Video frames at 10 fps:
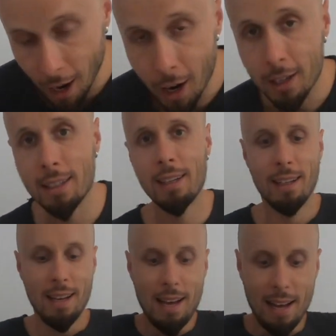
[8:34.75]
dark,
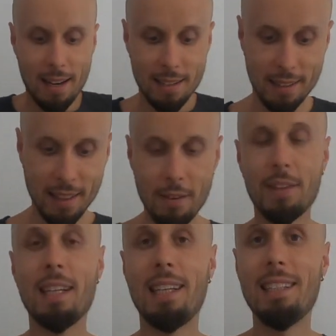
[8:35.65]
and it
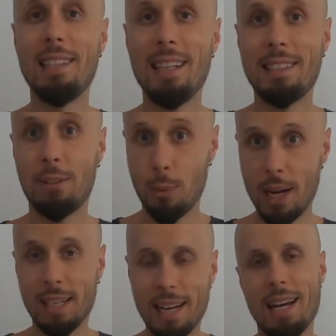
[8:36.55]
definitely tastes
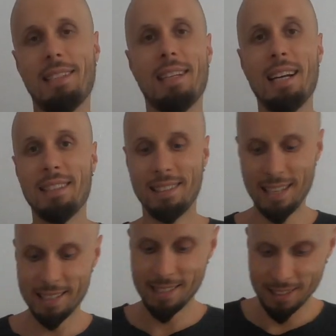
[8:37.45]
very nice. I
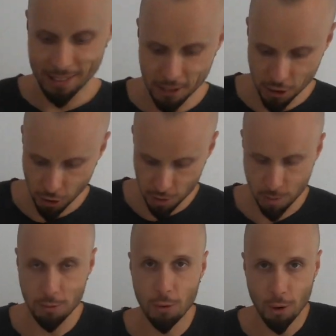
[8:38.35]
tasted these shots
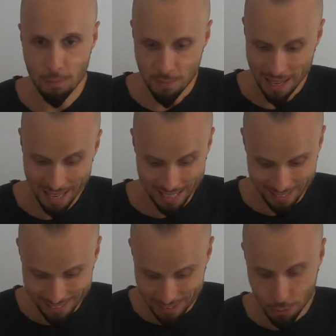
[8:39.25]
before
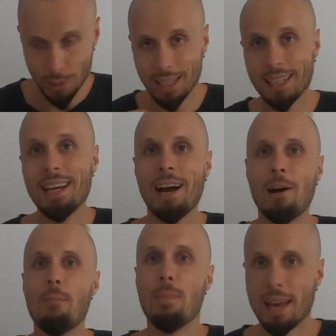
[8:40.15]
and it's really
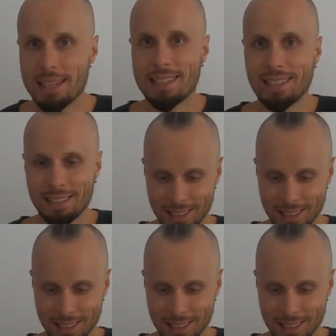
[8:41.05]
amazing.